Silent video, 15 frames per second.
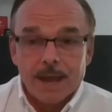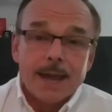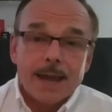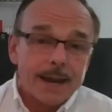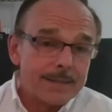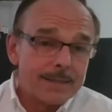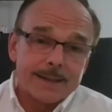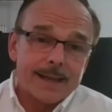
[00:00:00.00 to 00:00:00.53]

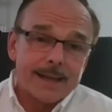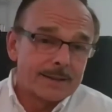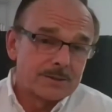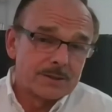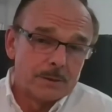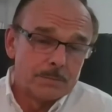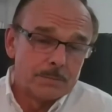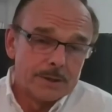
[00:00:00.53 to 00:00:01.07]
I think that's going
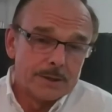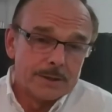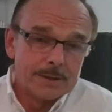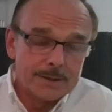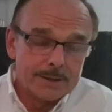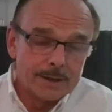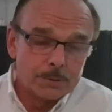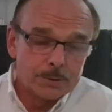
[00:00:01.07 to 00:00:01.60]
to be,
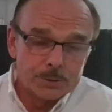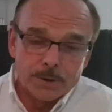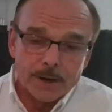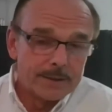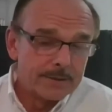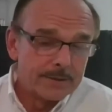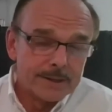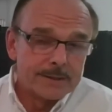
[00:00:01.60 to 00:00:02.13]
you know, a
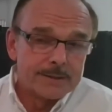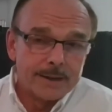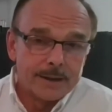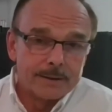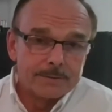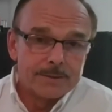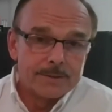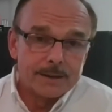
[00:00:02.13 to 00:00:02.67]
trend that, uh,
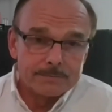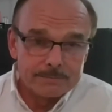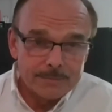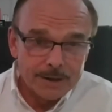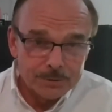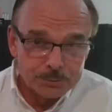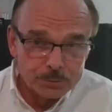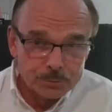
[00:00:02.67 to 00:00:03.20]
that
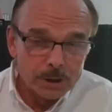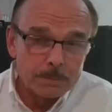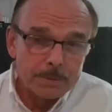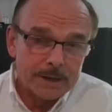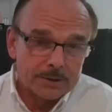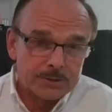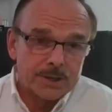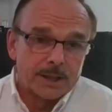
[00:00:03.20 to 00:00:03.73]
has really been
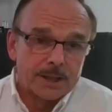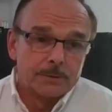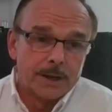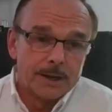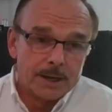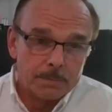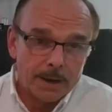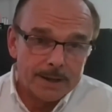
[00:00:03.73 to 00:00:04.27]

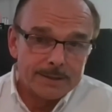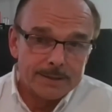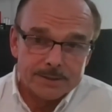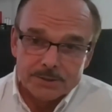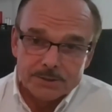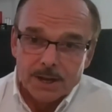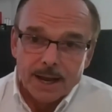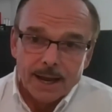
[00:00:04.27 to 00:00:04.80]
accelerated by this
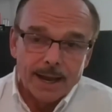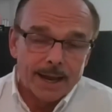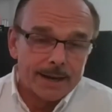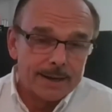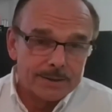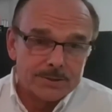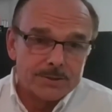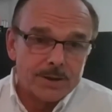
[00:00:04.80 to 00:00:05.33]
and
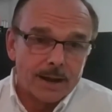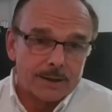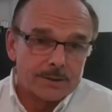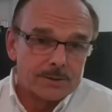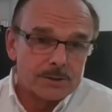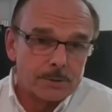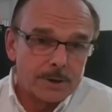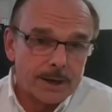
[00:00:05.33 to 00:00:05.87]
is not going to
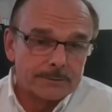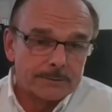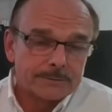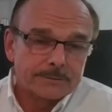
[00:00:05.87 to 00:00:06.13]
slow down.